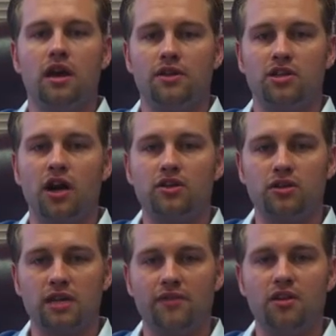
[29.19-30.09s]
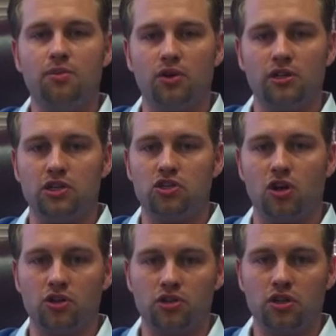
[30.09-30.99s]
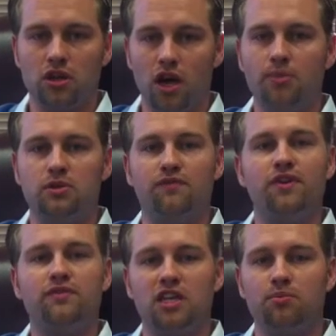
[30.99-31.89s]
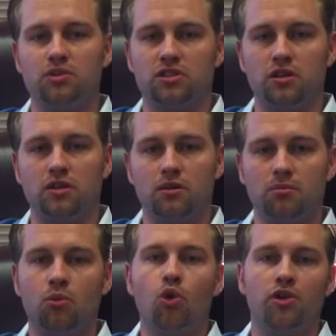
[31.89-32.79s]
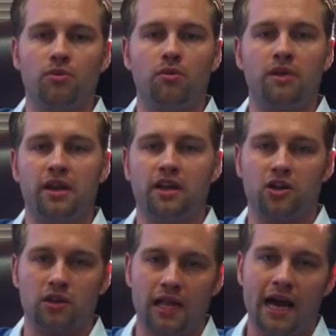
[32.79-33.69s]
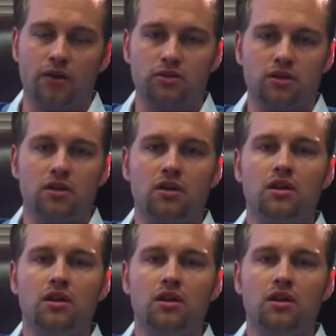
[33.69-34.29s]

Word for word: and the doctors have the ability to charge up to 15% more than what Medicare allows.